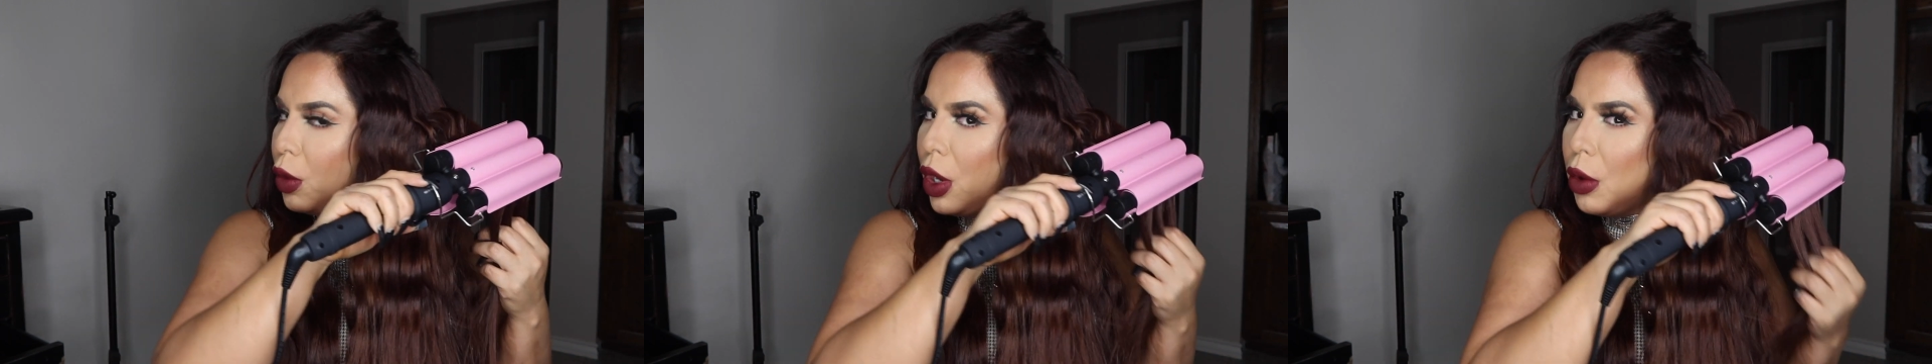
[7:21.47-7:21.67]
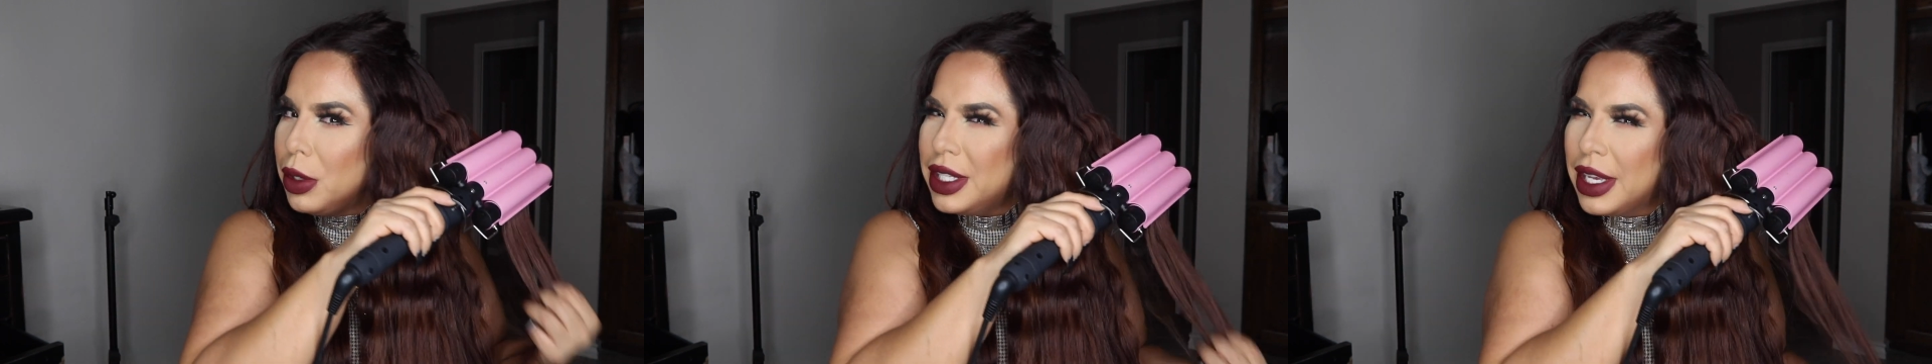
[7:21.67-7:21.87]
we
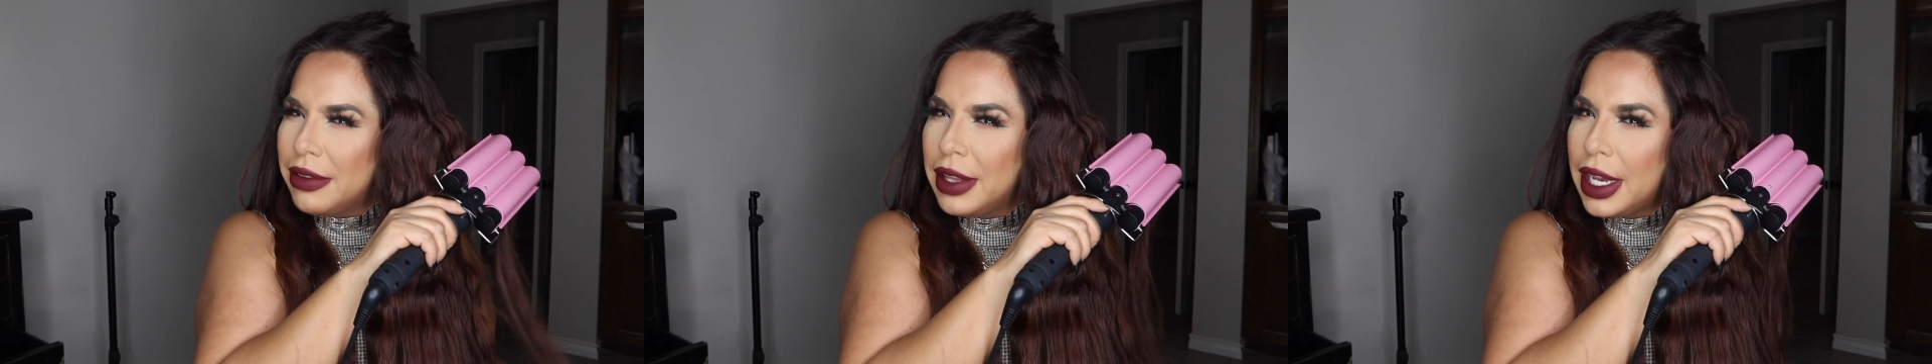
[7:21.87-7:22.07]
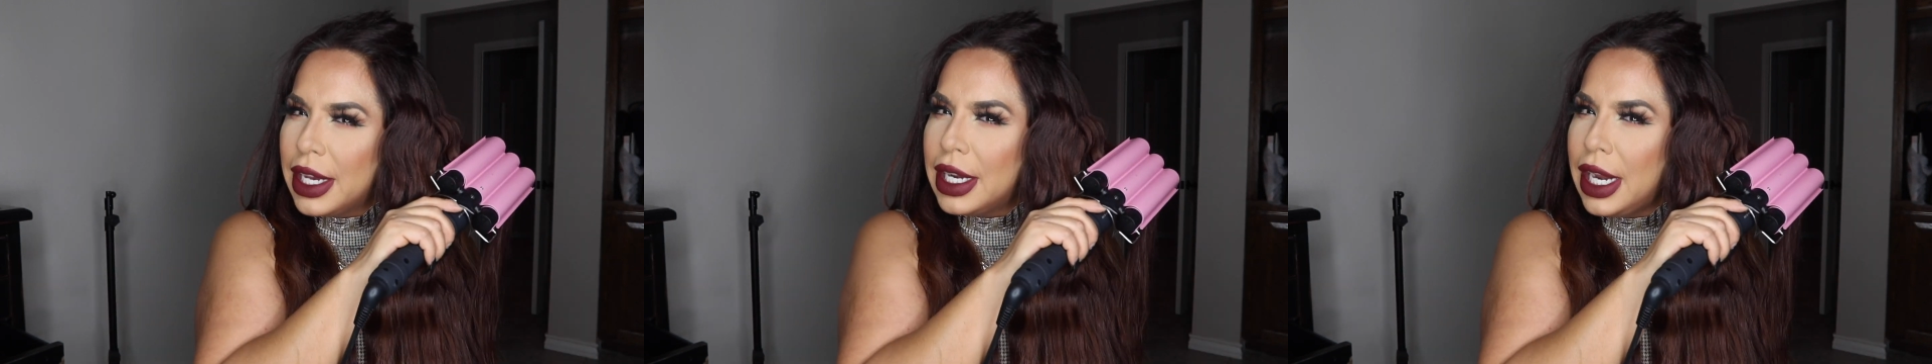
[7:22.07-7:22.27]
always have
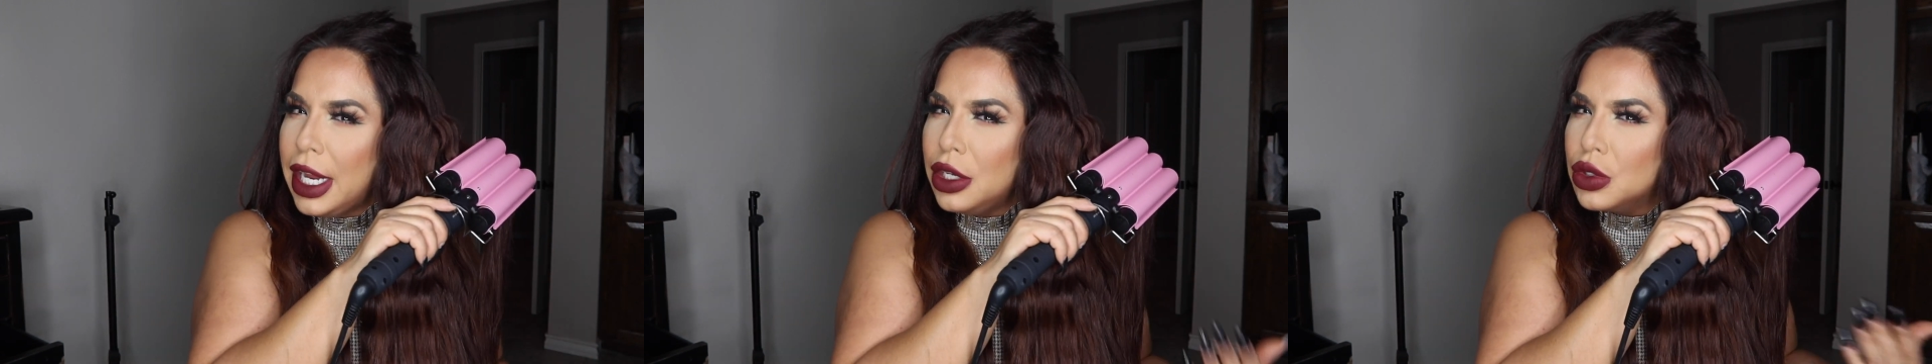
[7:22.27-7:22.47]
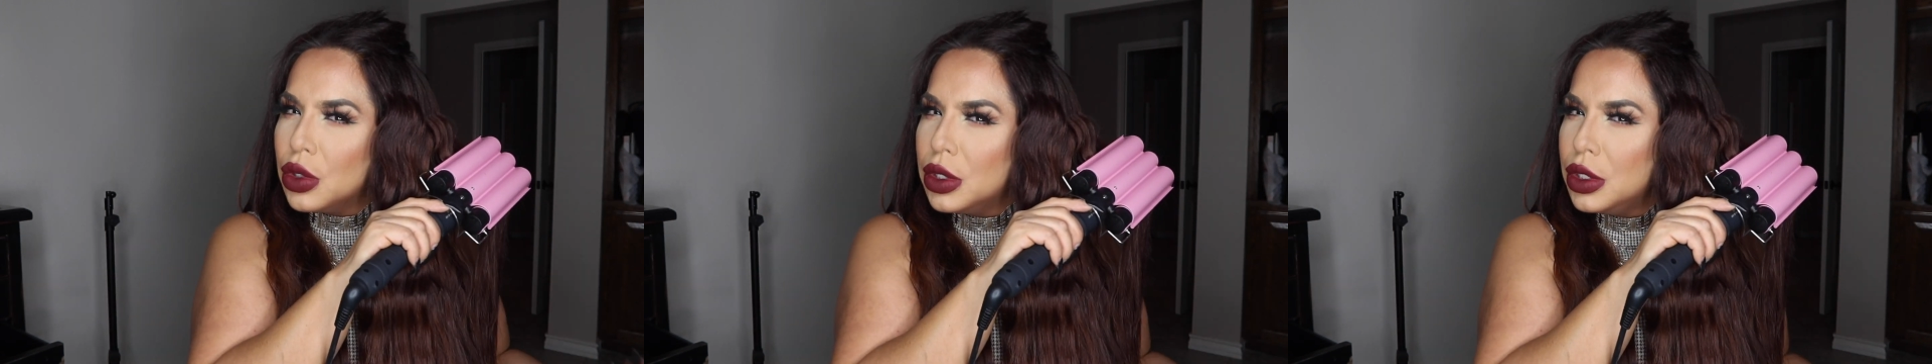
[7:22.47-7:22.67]
like an
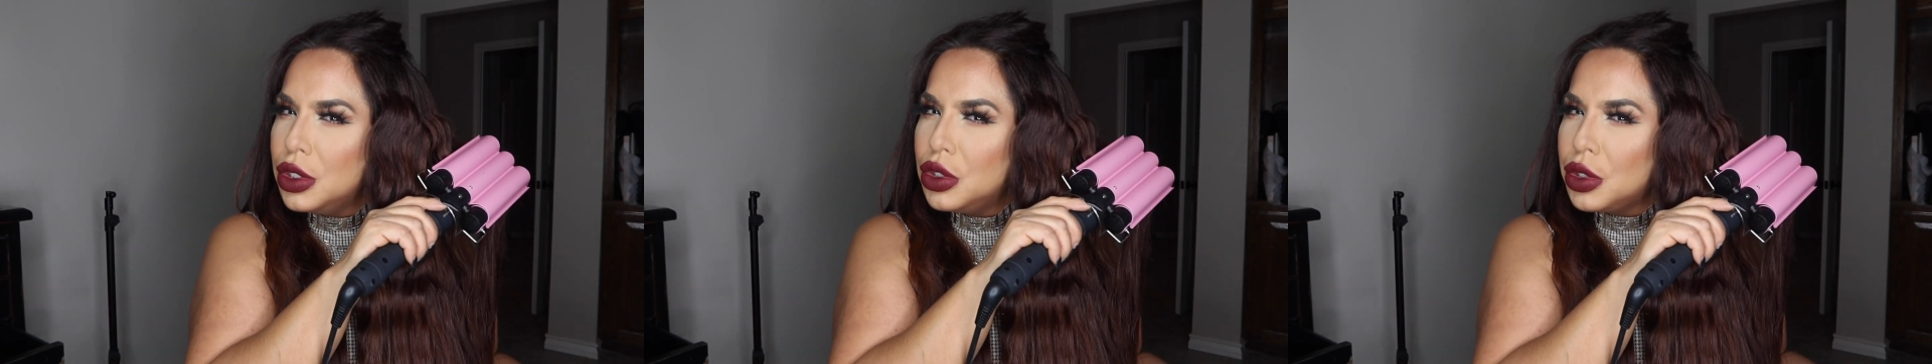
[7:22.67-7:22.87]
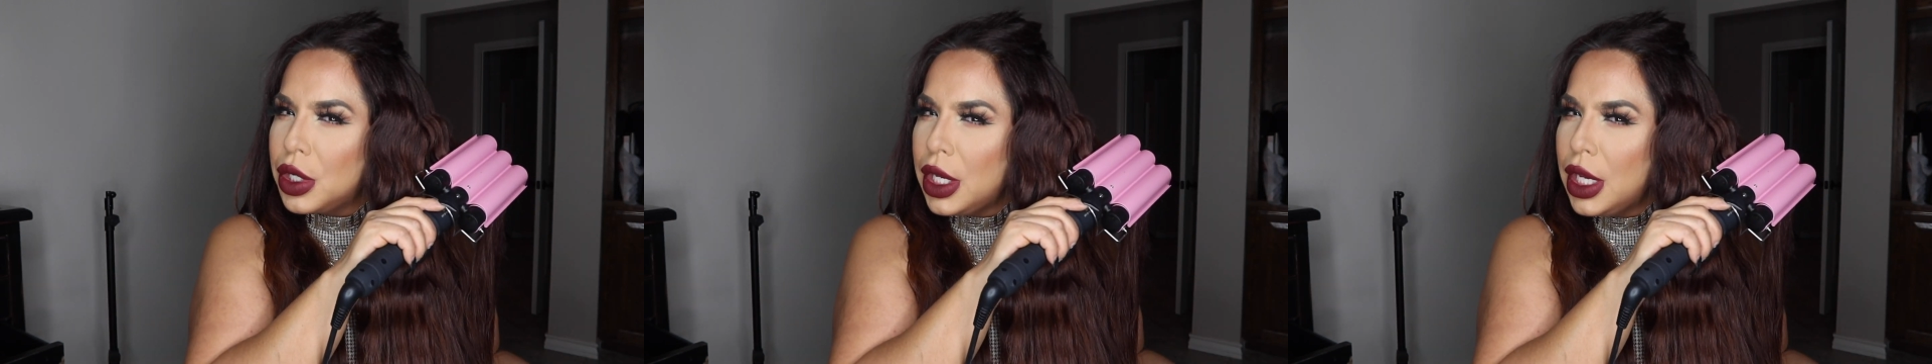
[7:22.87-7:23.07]
angel in the
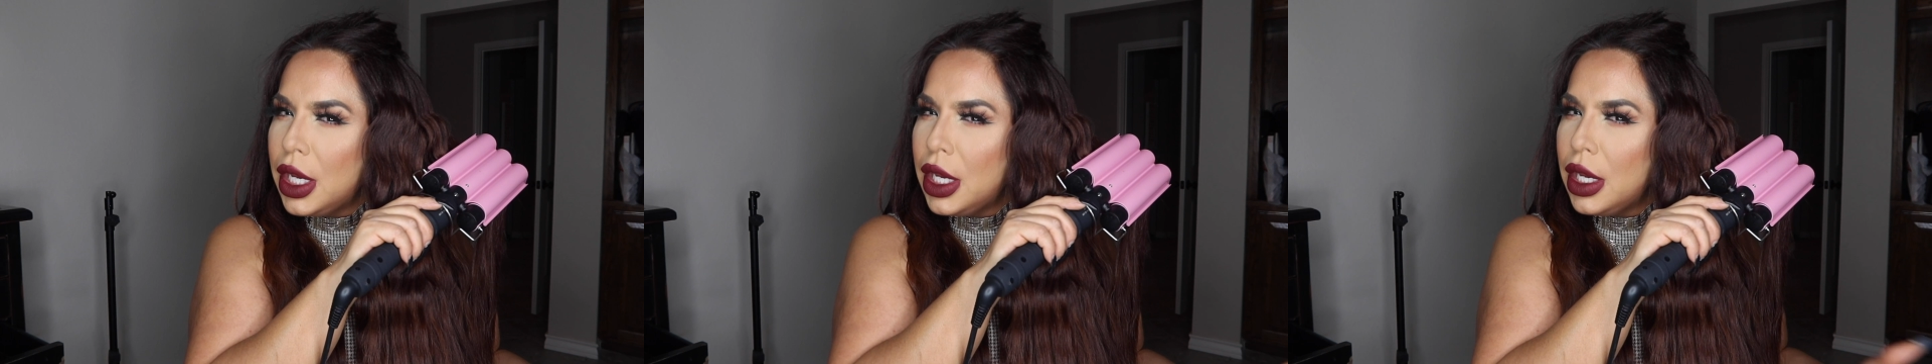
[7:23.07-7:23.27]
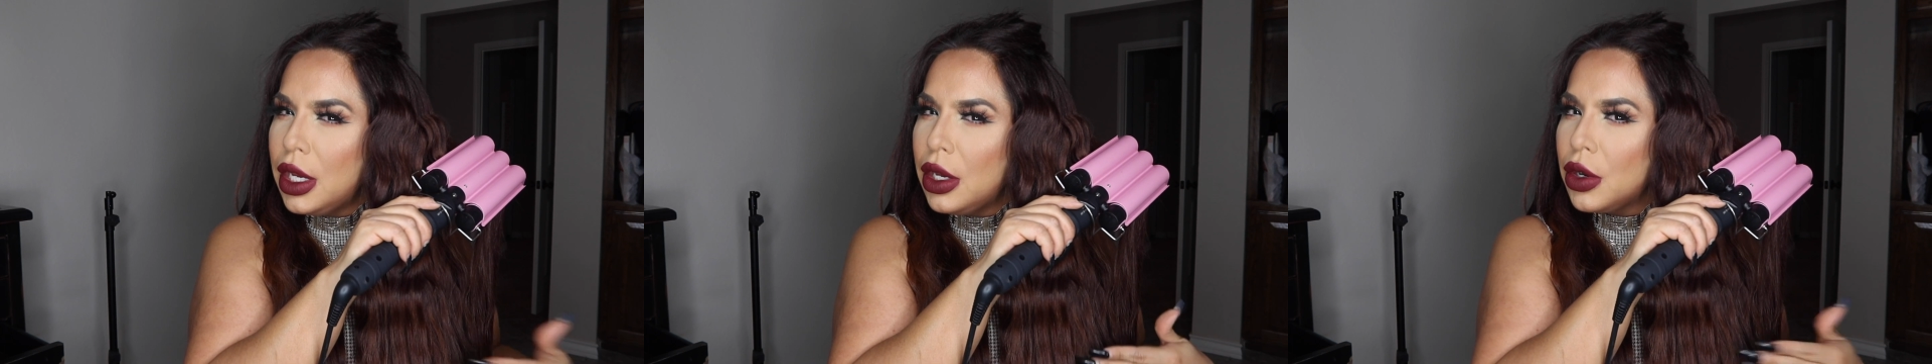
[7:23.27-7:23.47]

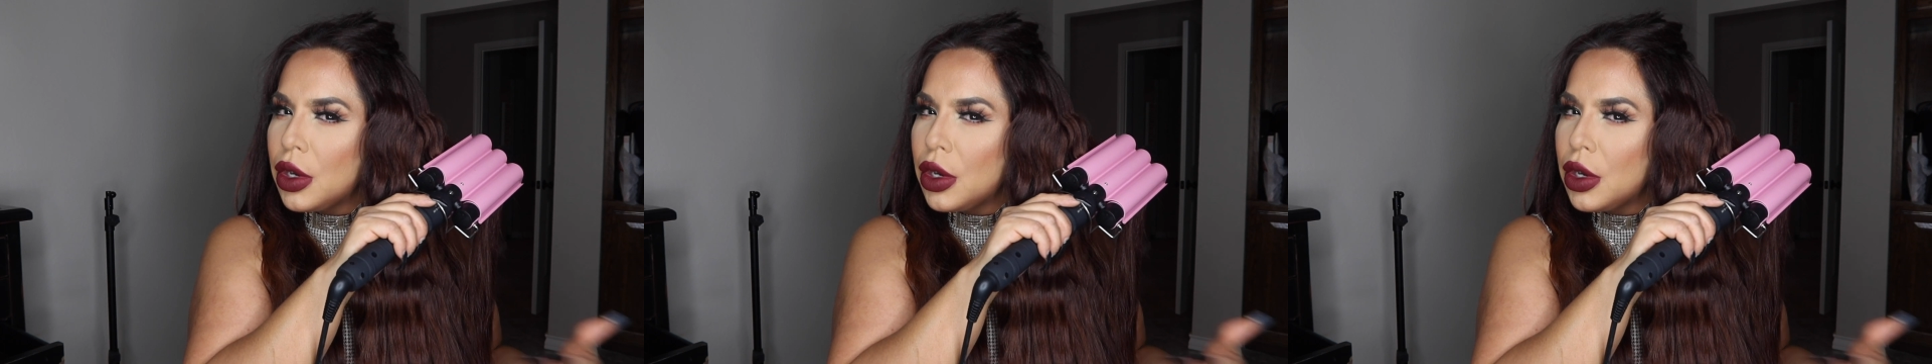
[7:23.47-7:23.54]
tree,